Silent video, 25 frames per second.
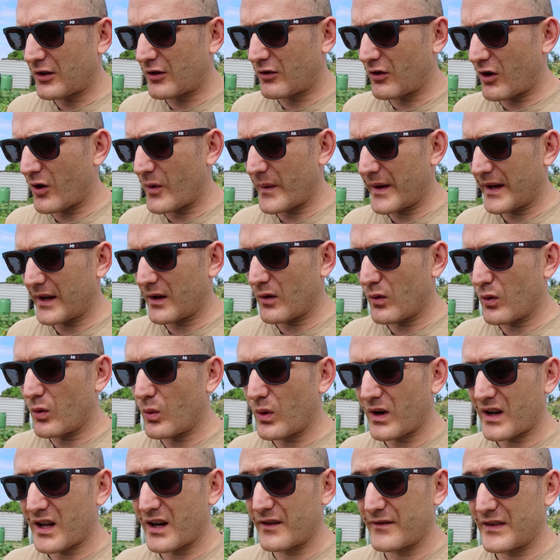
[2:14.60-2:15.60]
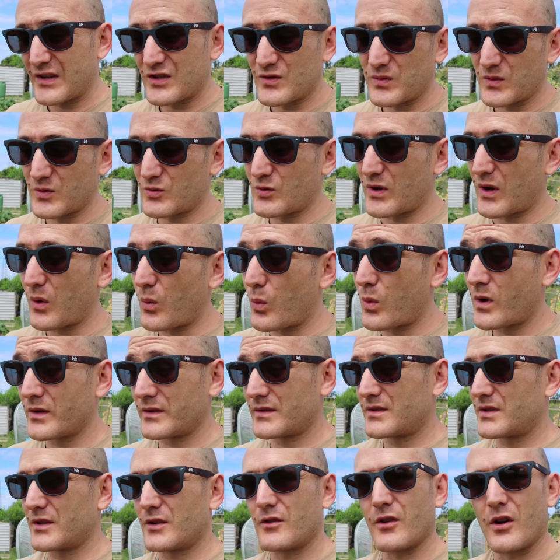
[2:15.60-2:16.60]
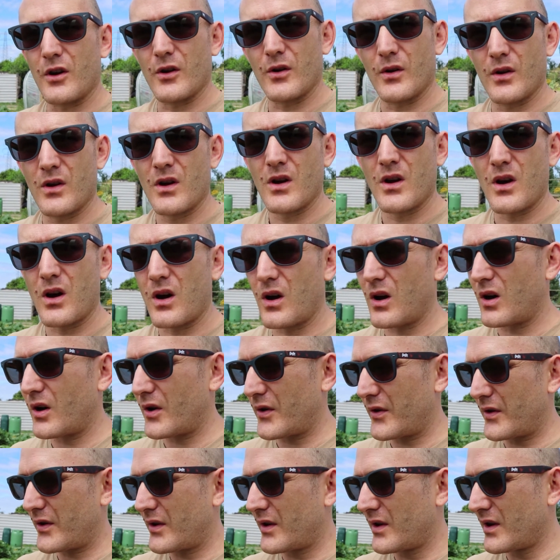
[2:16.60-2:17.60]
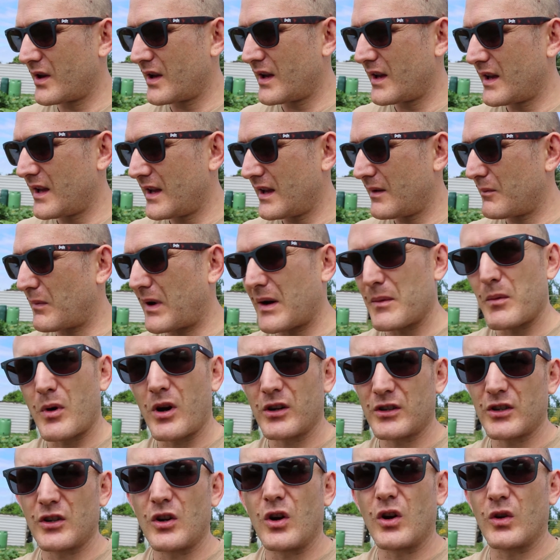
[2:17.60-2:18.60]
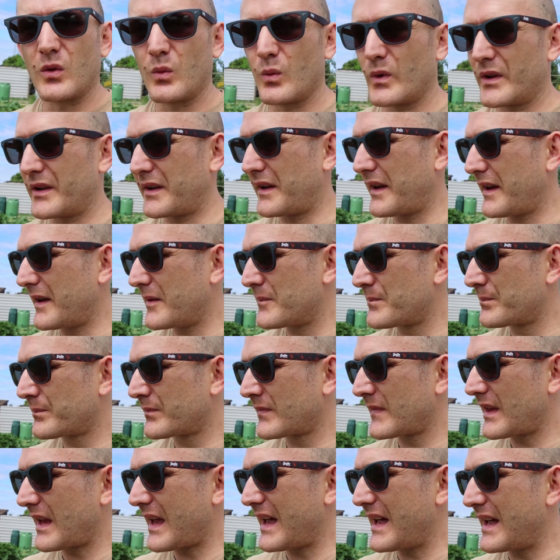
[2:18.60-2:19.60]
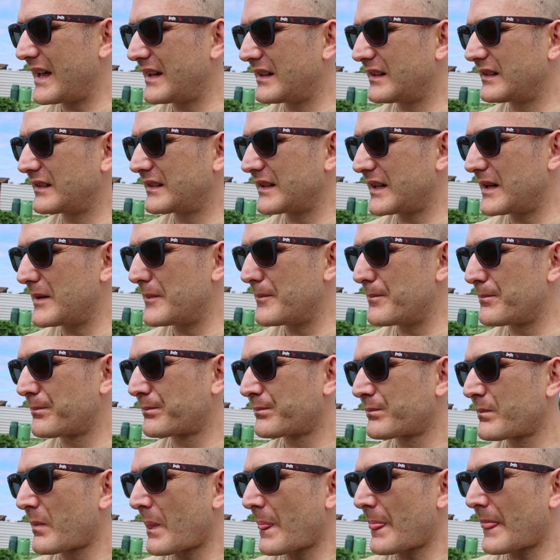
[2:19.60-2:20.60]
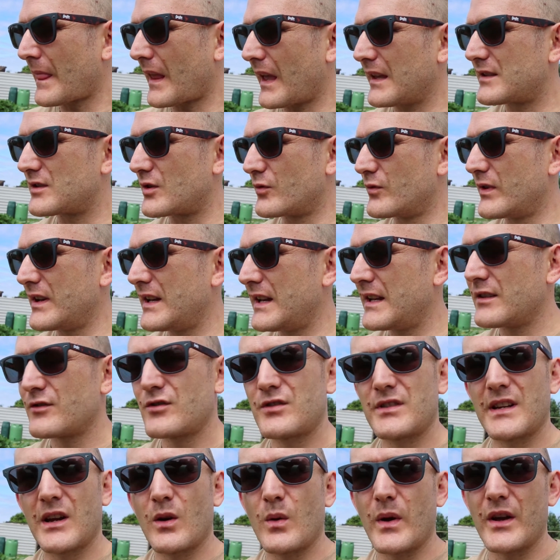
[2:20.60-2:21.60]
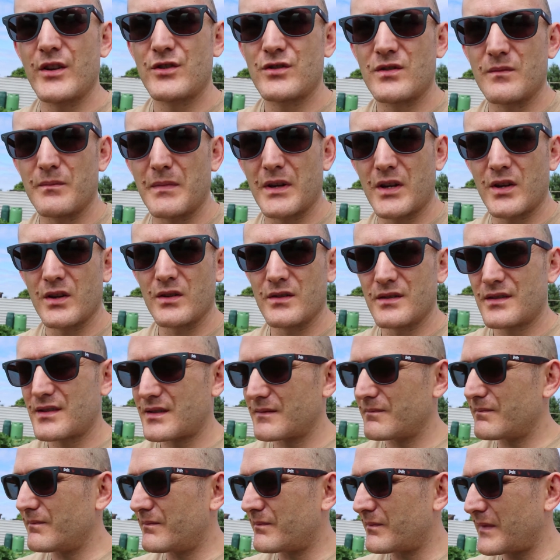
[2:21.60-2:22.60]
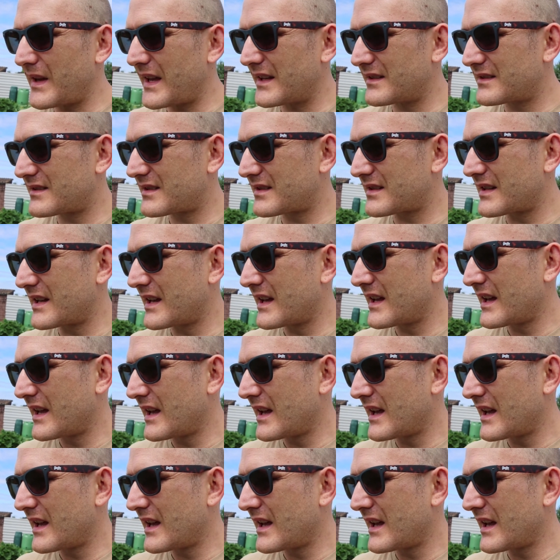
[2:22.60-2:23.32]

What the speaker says: growing, or what kind of vegetables do I want to grow on my market garden one day? And it's a really interesting question because it's